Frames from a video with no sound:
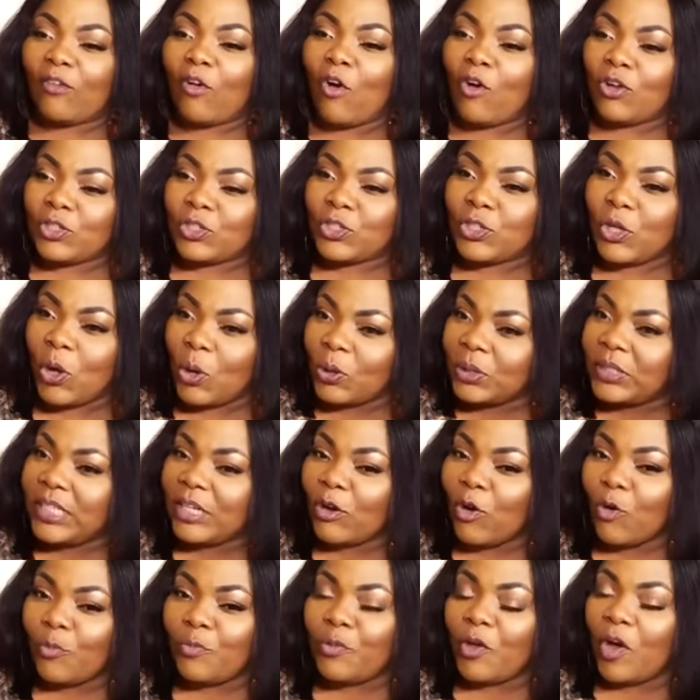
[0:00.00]
consulting
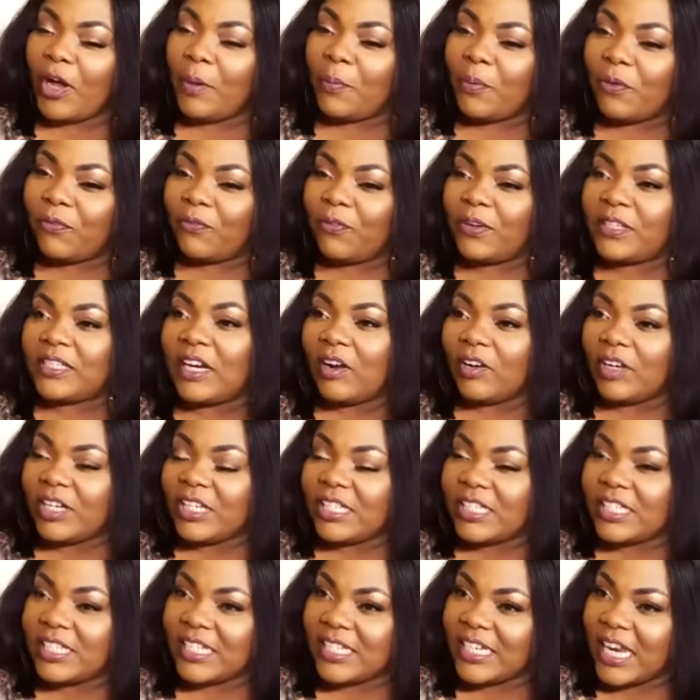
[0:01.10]
will be a professional
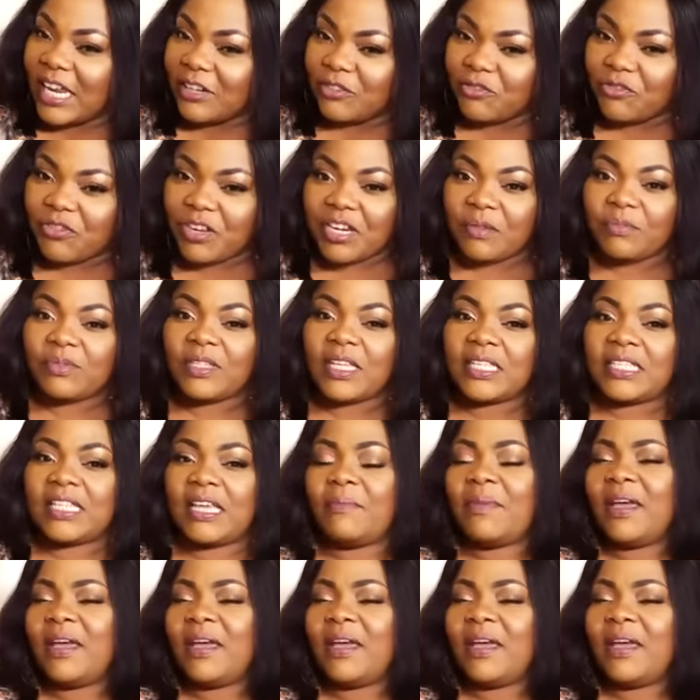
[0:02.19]
industry name says,